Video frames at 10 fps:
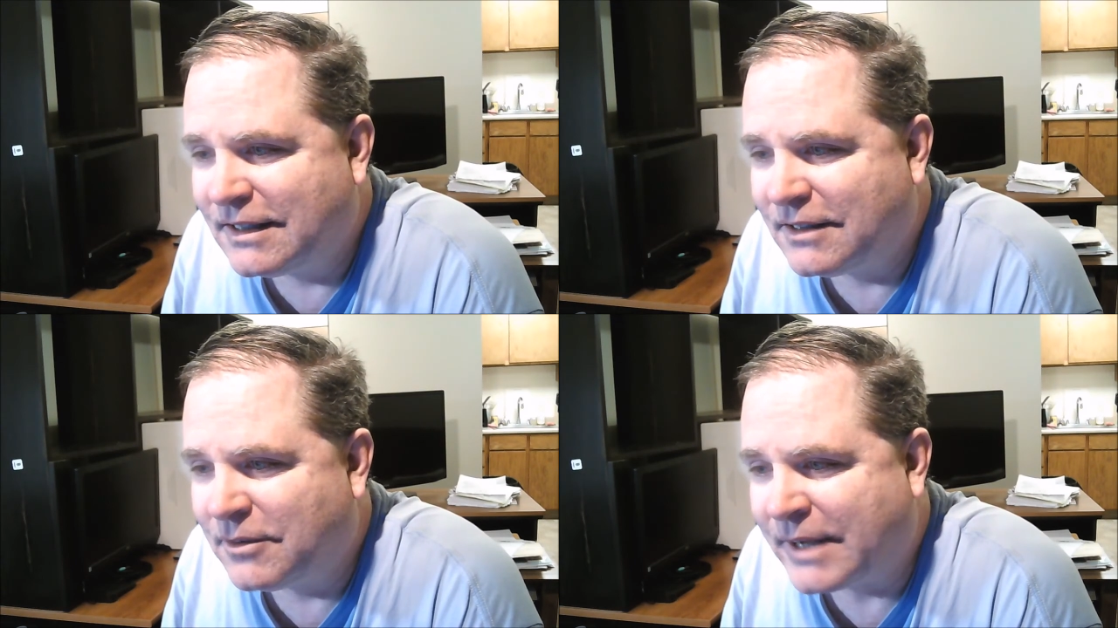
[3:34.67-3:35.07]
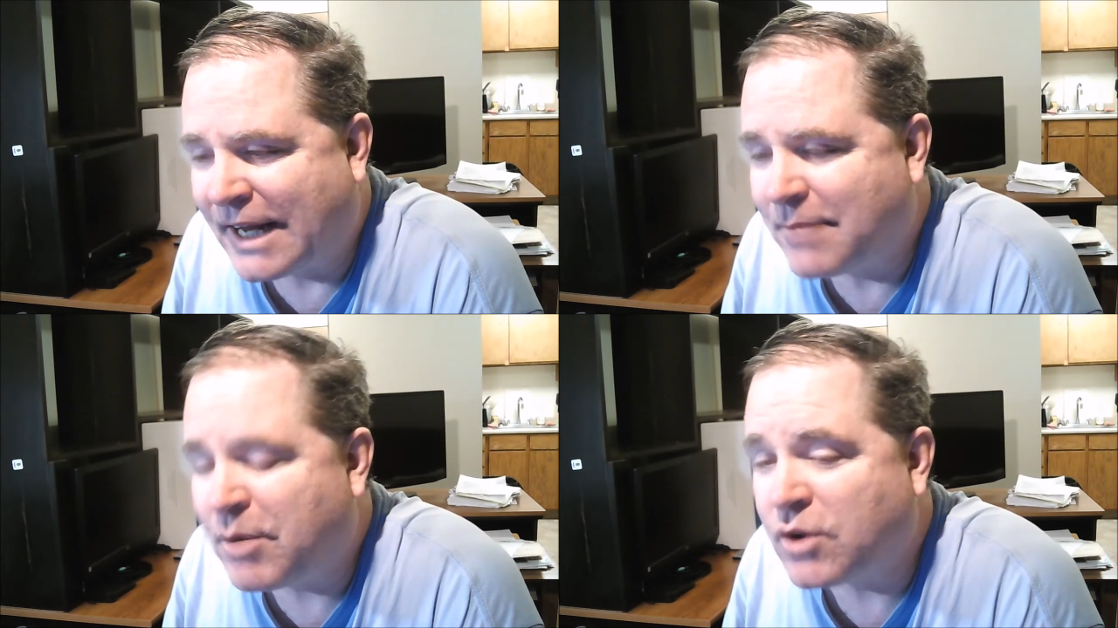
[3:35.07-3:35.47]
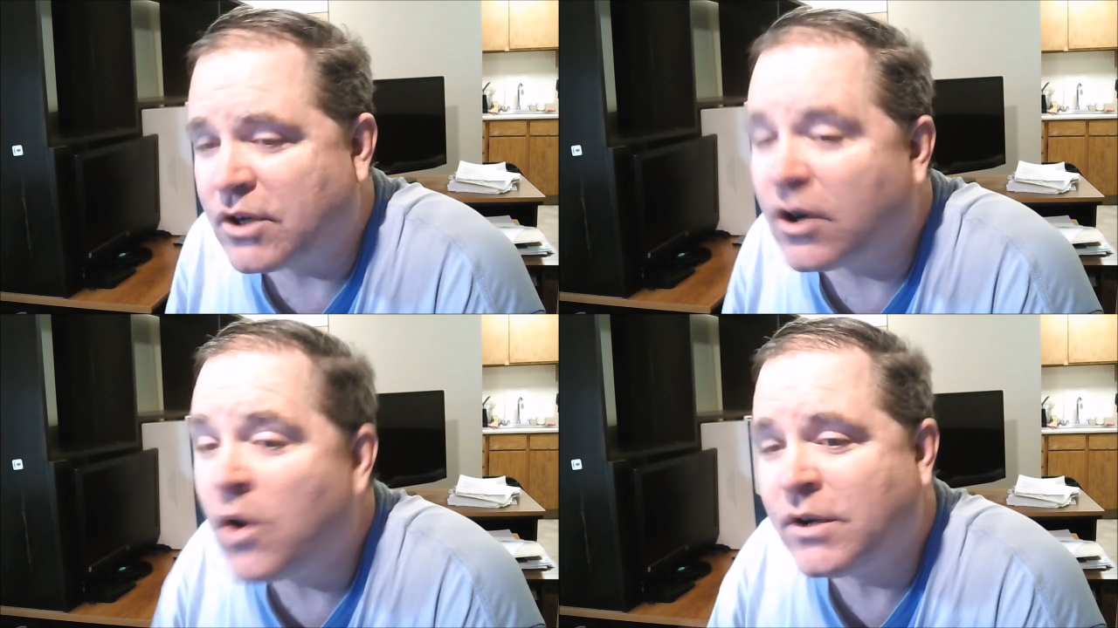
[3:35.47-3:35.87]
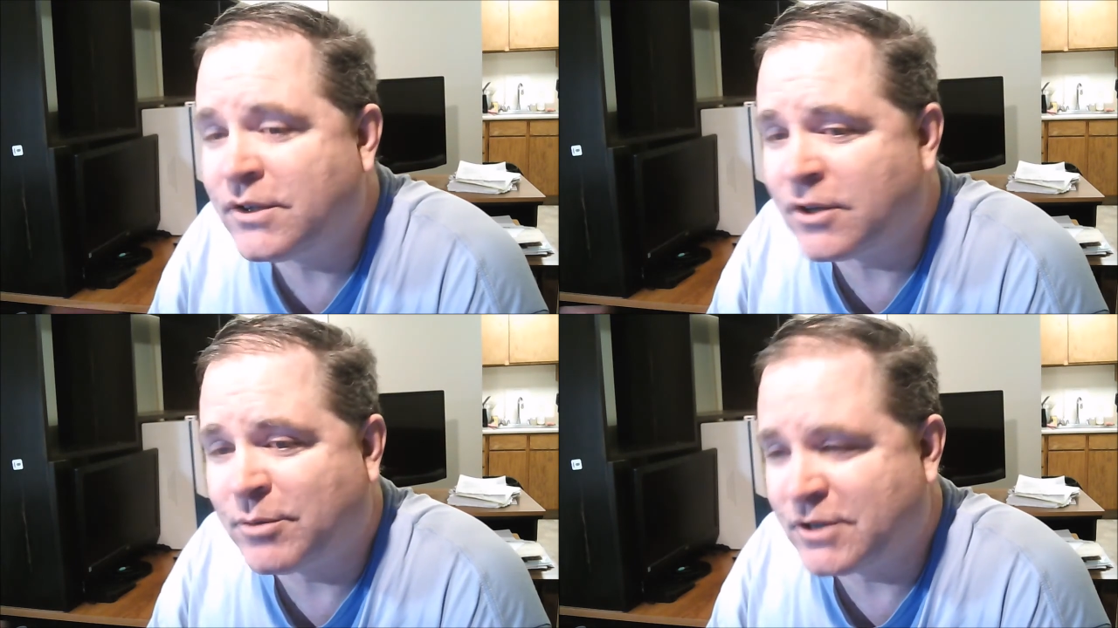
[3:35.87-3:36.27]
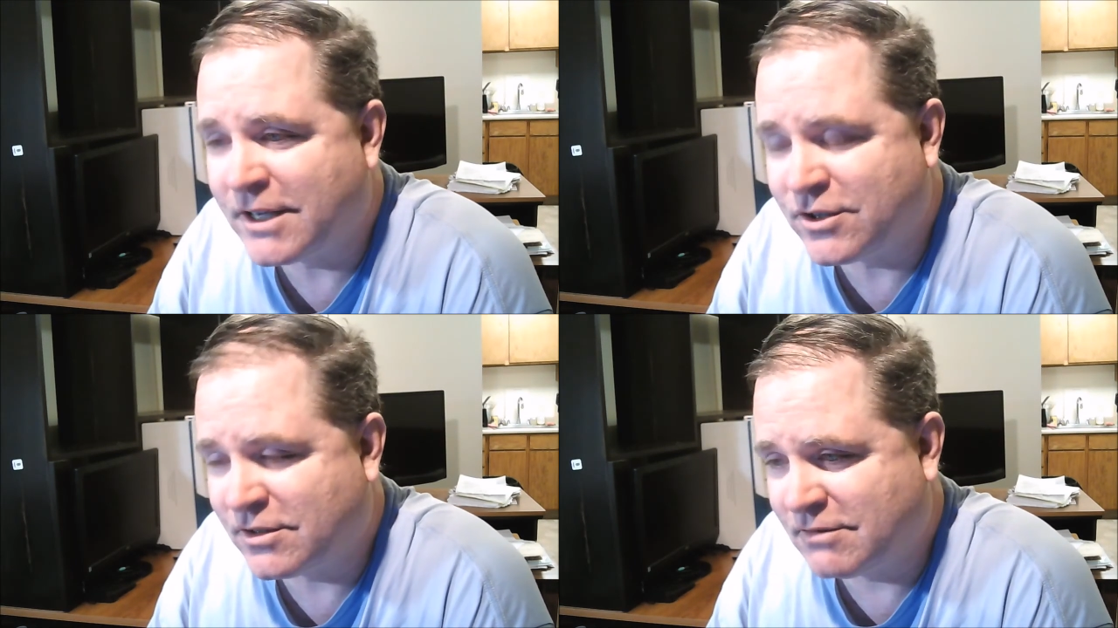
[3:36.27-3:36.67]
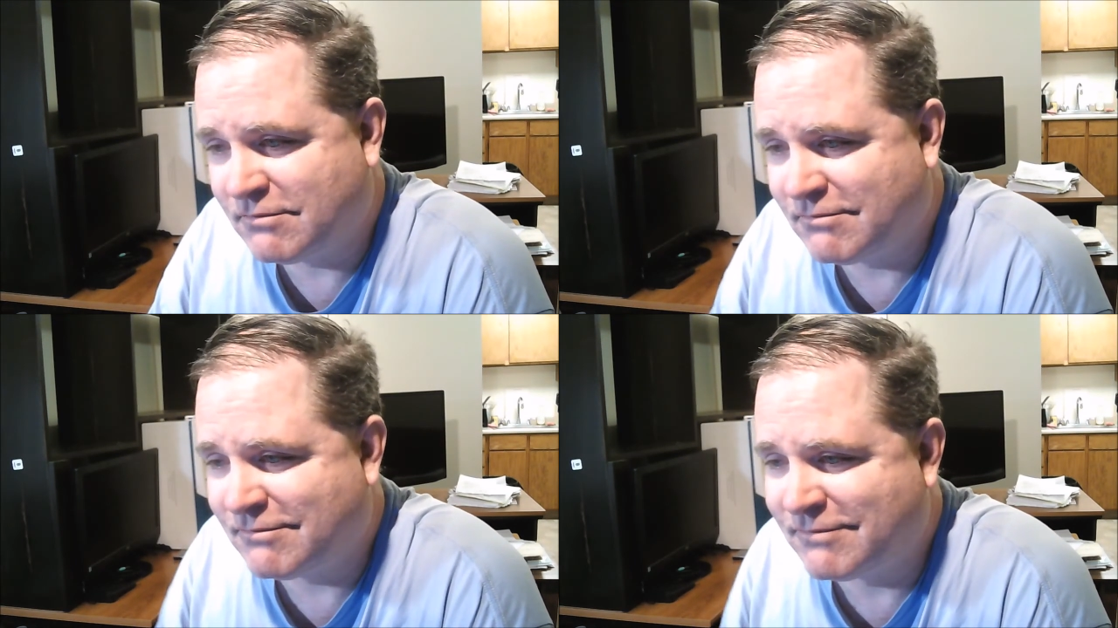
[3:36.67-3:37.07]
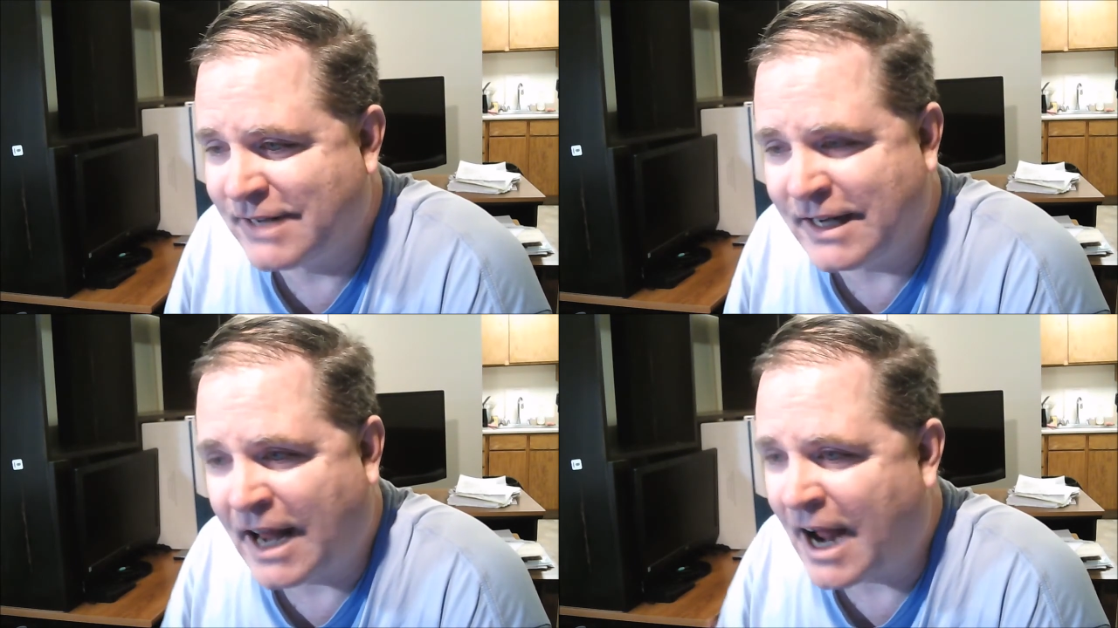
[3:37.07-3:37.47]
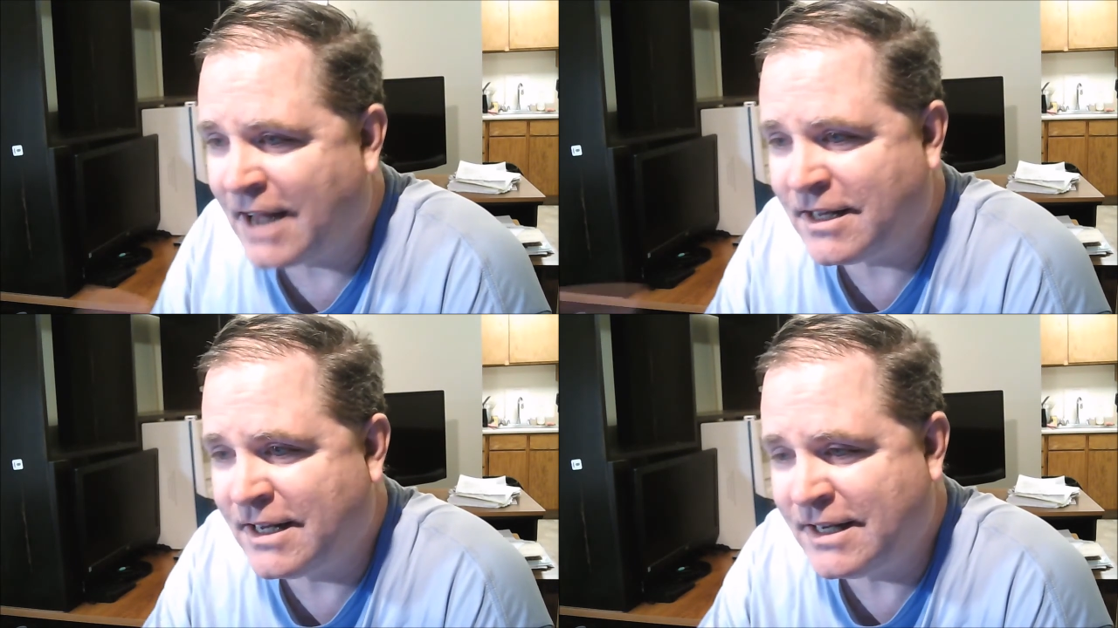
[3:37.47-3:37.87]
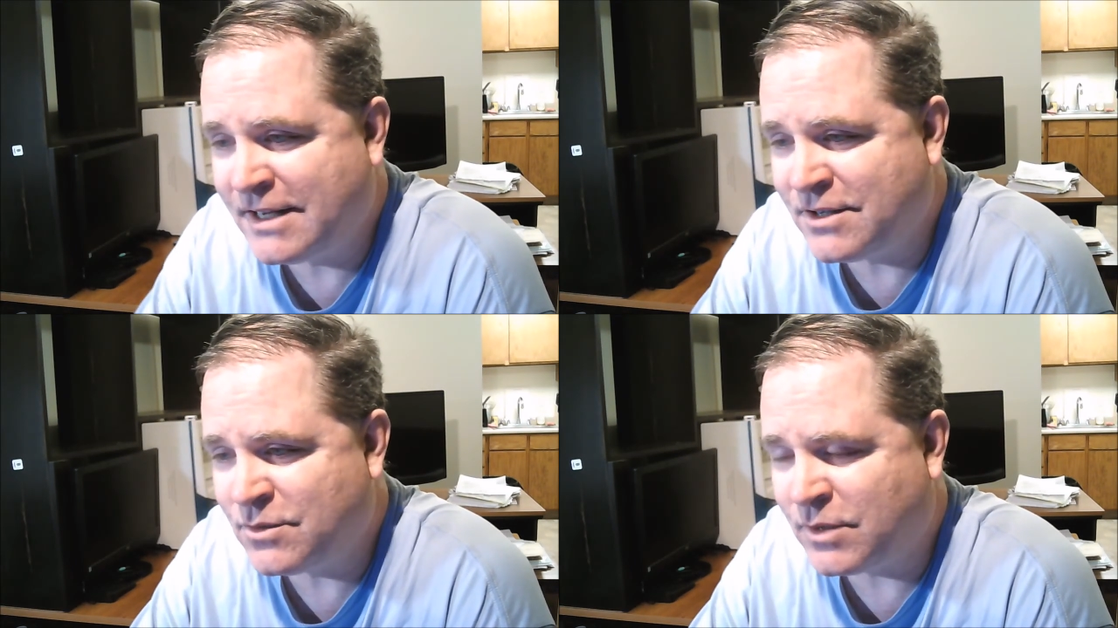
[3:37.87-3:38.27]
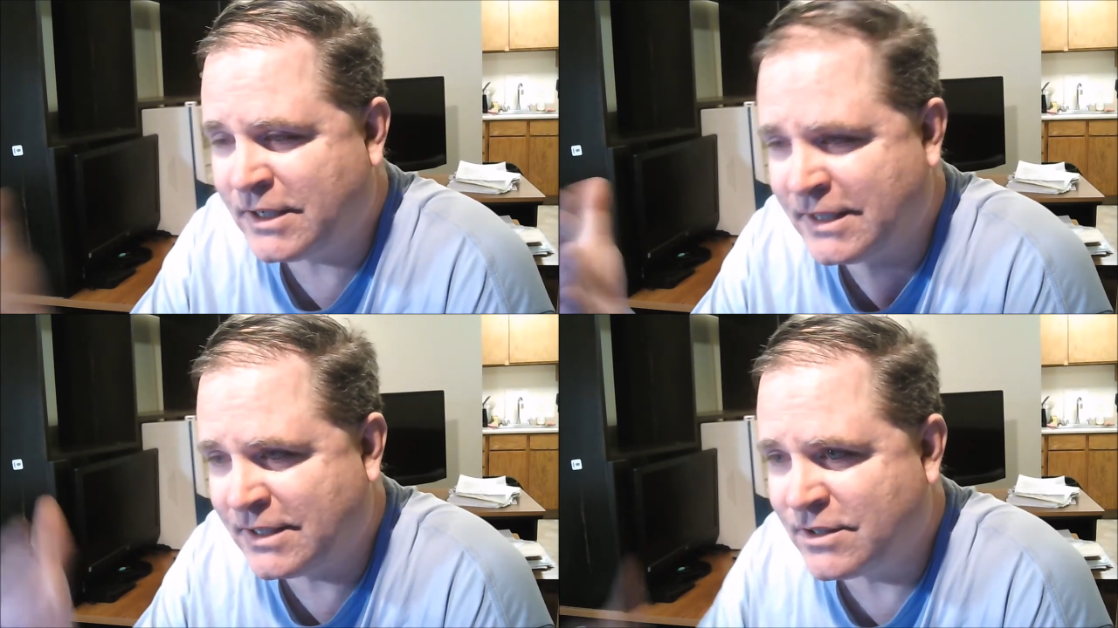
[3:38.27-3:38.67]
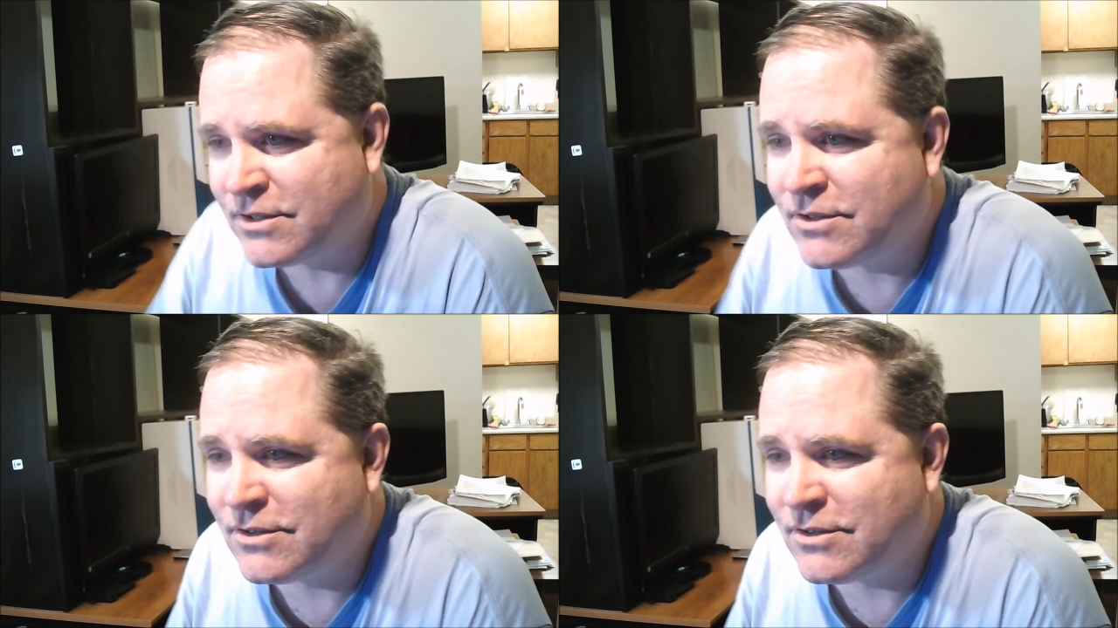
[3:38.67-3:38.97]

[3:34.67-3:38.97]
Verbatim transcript: We can't impose our own interpretation. It ha it is what it is.